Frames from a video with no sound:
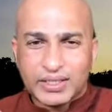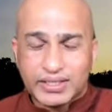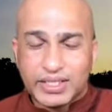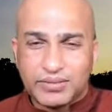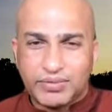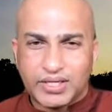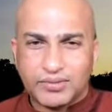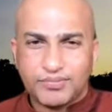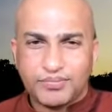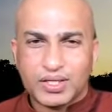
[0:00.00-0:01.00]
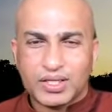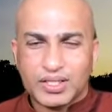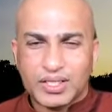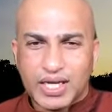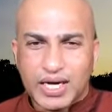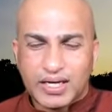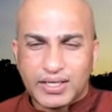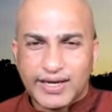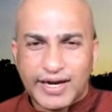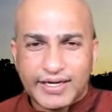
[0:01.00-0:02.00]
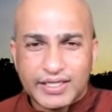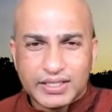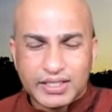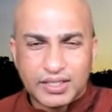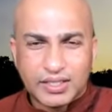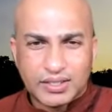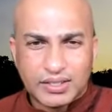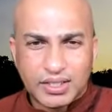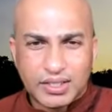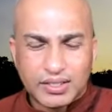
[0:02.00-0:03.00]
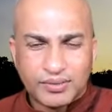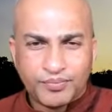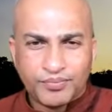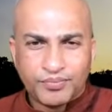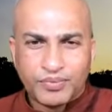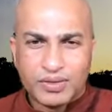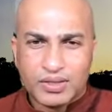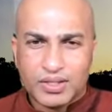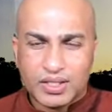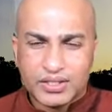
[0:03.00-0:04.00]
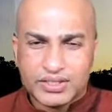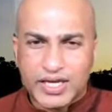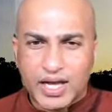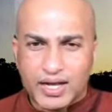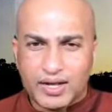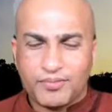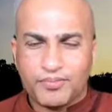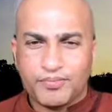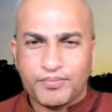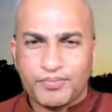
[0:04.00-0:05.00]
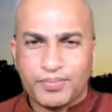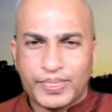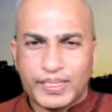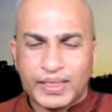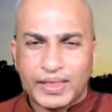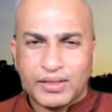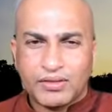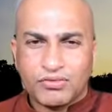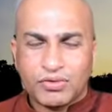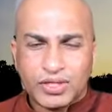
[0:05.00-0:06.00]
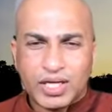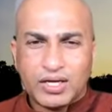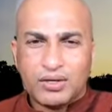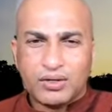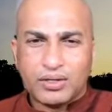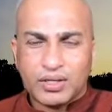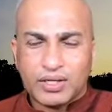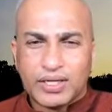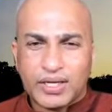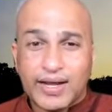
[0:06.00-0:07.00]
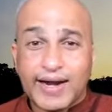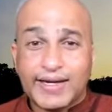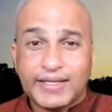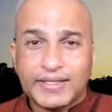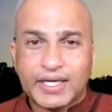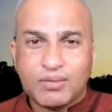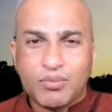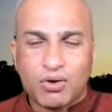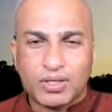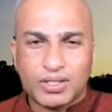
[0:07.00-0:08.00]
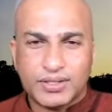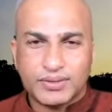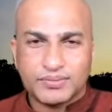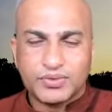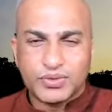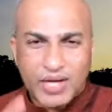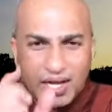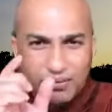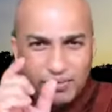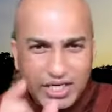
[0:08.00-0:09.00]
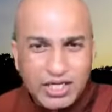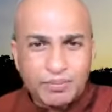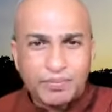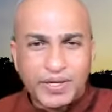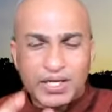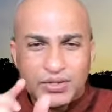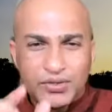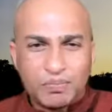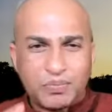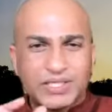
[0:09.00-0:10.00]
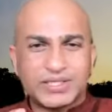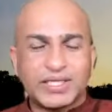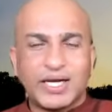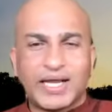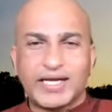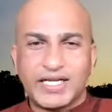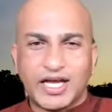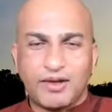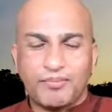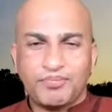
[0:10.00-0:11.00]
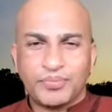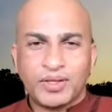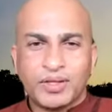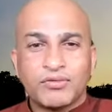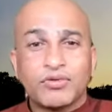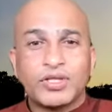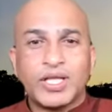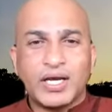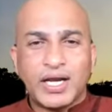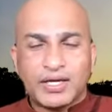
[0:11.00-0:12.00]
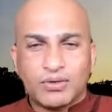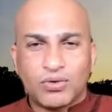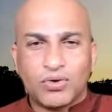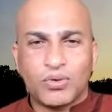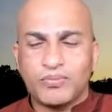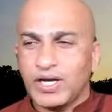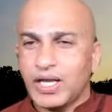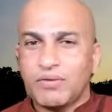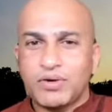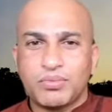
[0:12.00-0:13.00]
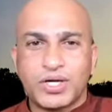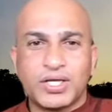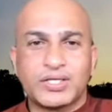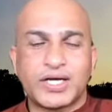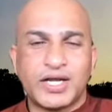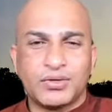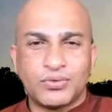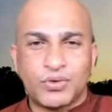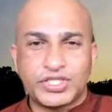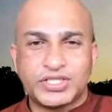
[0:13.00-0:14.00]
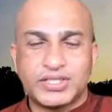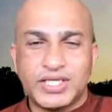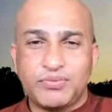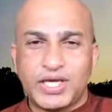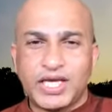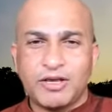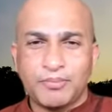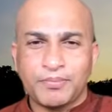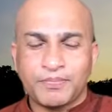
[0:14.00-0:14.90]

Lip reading: the TV, regarding the chair. So then regarding the remote, you have an imprint, your personal idea. So then at home, when everybody trying to watch TV,